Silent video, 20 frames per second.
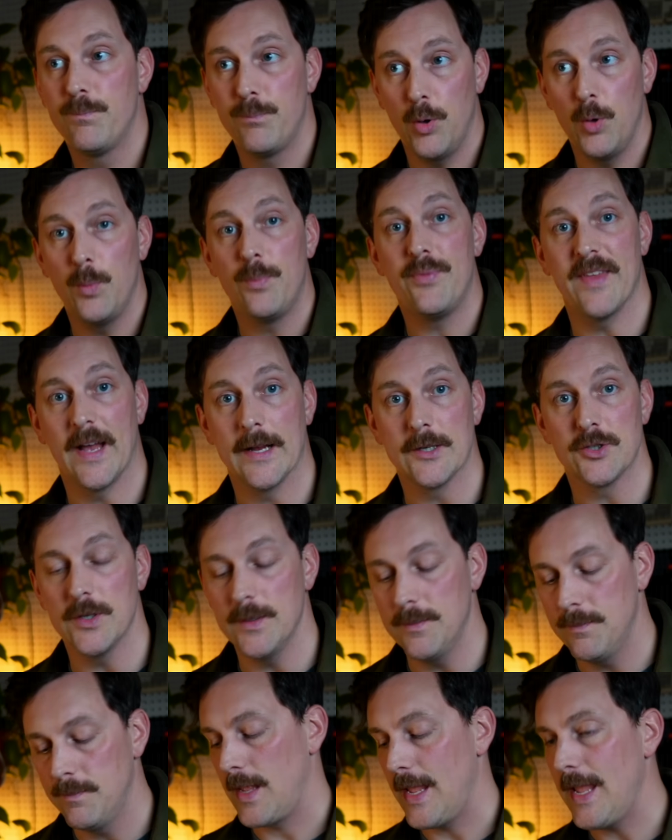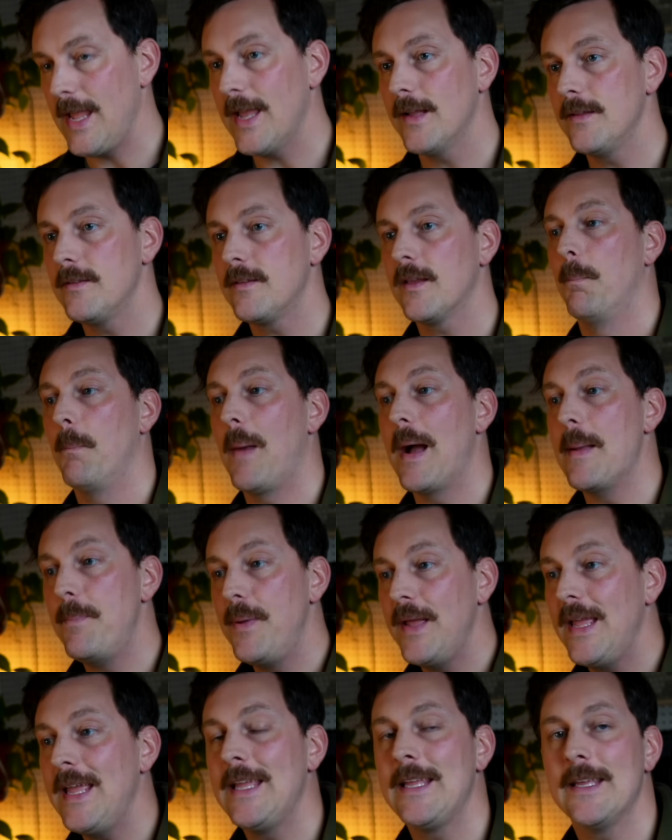poop session, and my
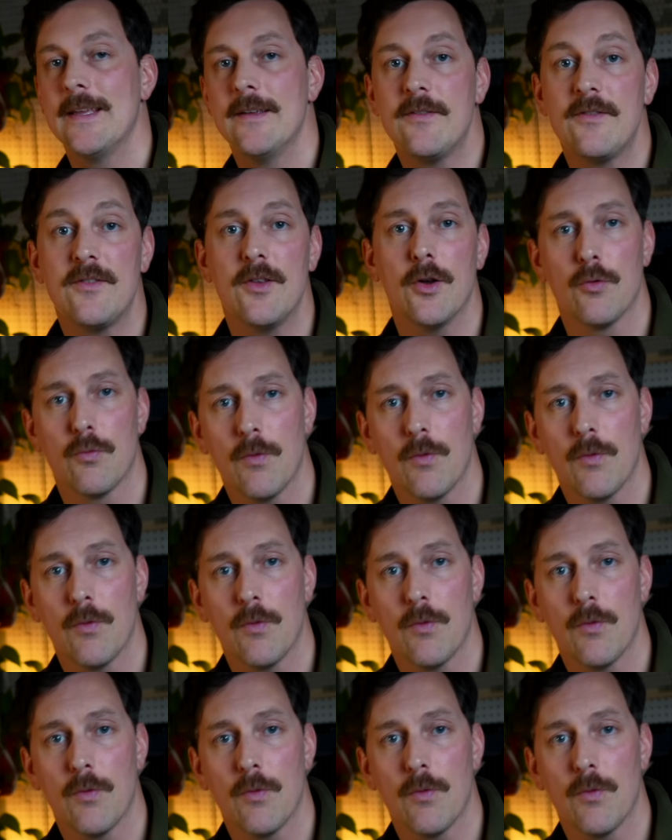ping is still